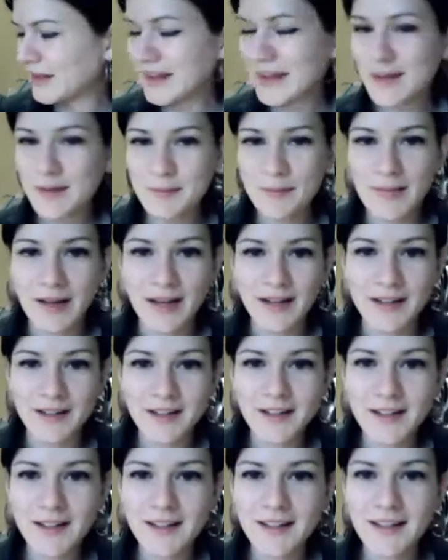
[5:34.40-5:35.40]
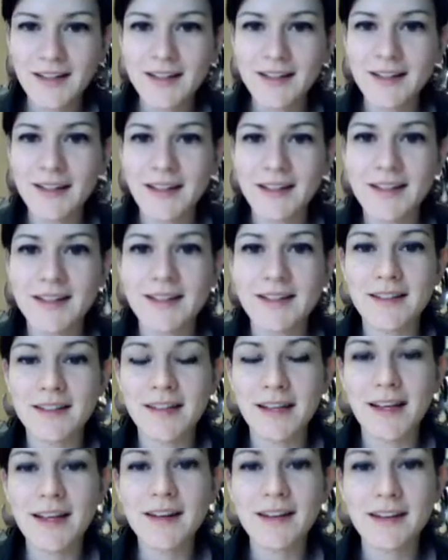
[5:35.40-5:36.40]
plant matter that is
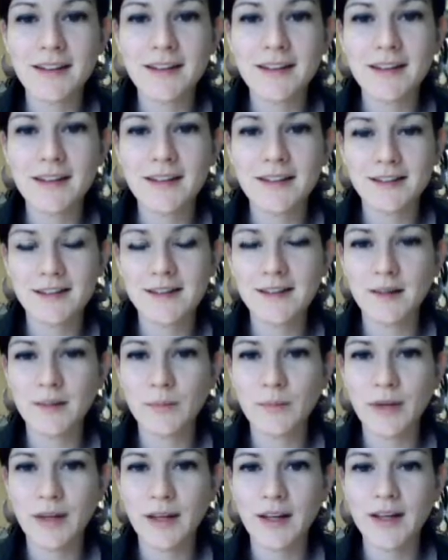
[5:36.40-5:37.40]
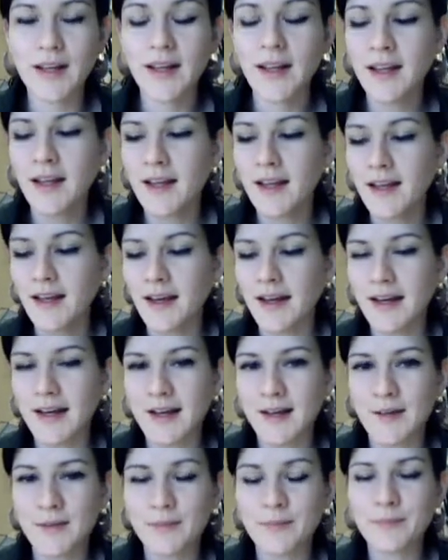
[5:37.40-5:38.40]
ignited in some way
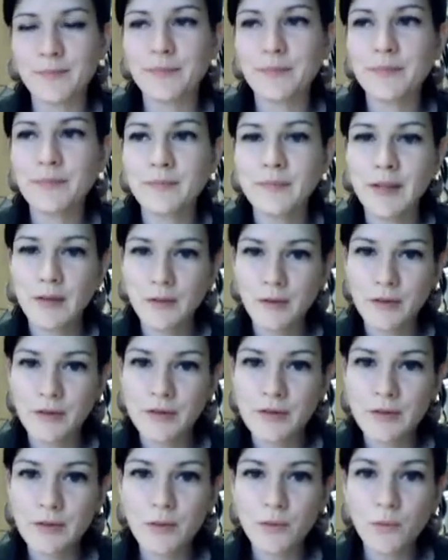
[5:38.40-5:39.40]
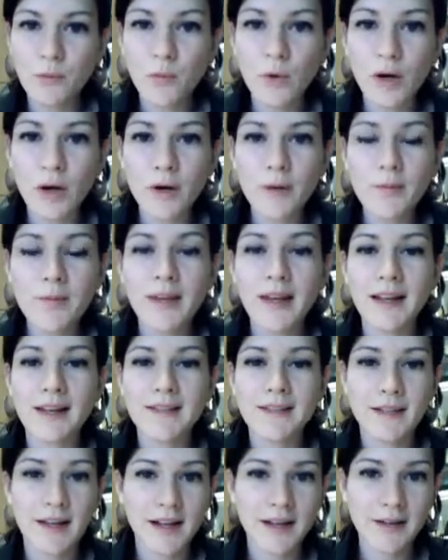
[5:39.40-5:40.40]
in order to warm
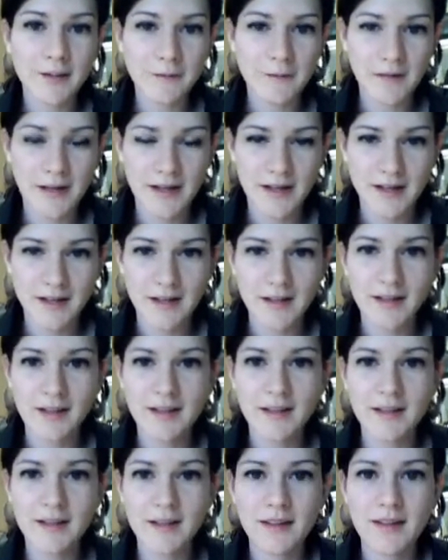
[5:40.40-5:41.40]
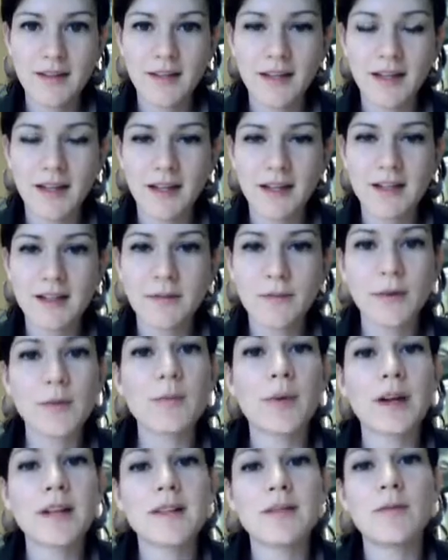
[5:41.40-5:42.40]
and tonify
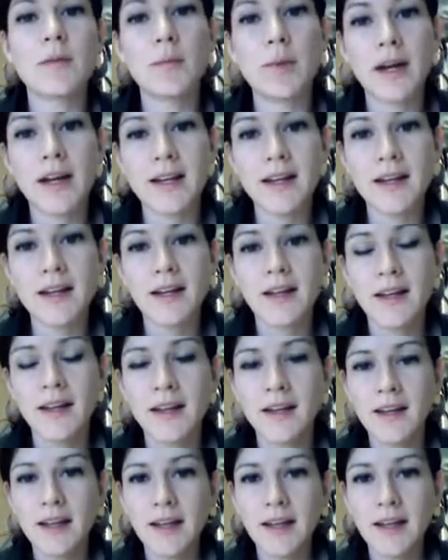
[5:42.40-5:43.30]
different parts of the body.